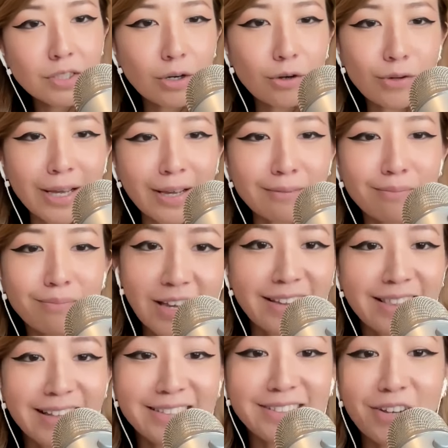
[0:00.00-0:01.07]
Okay,
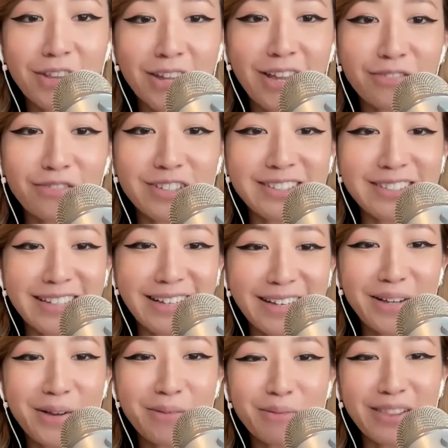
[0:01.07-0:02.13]
that's all I have for
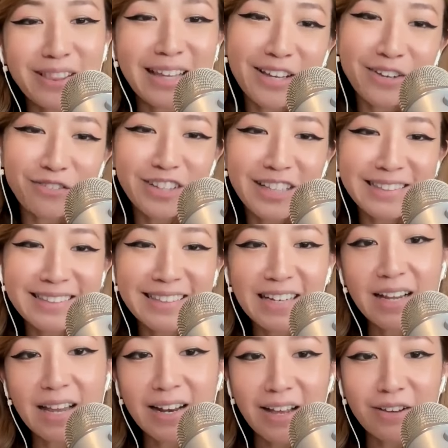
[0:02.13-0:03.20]
today, but thank you for
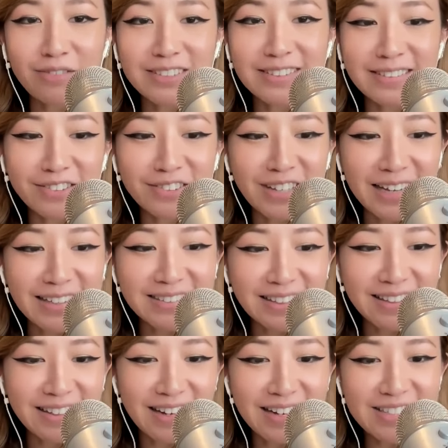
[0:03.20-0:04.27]
listening, and I will see you guys
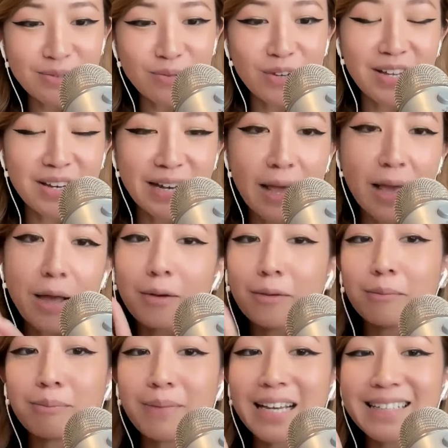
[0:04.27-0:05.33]
in the next one.
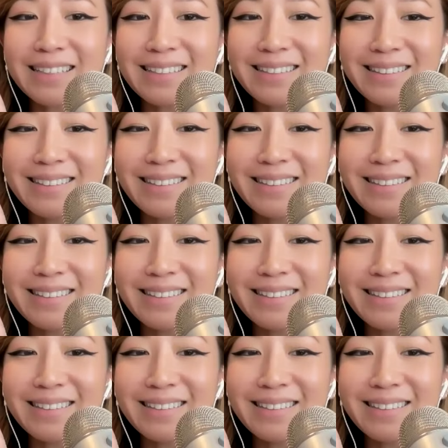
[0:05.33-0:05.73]
Bye.